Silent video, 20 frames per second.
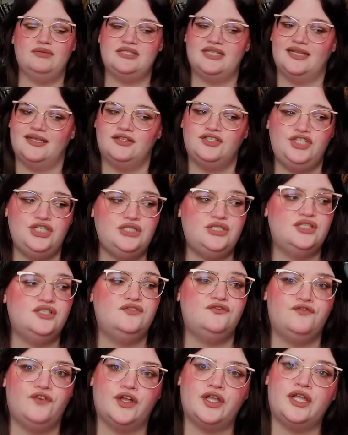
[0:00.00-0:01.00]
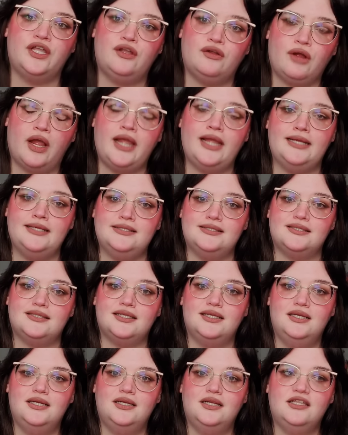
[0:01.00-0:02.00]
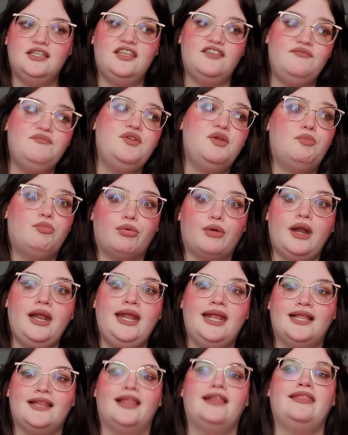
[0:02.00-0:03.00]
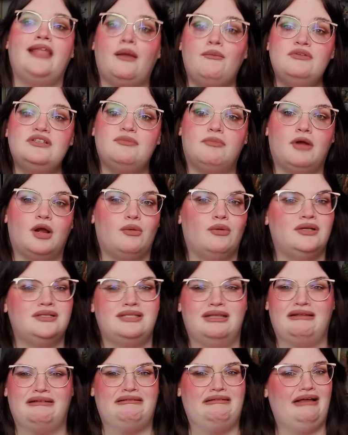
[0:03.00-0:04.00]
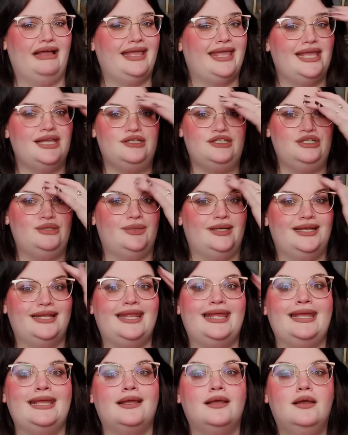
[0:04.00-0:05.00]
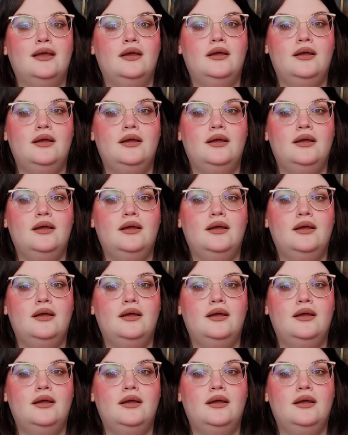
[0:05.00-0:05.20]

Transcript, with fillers: was like, Jesus fucking Christ, give me a break. Like, that was the part where I was like, I can't do it. Like,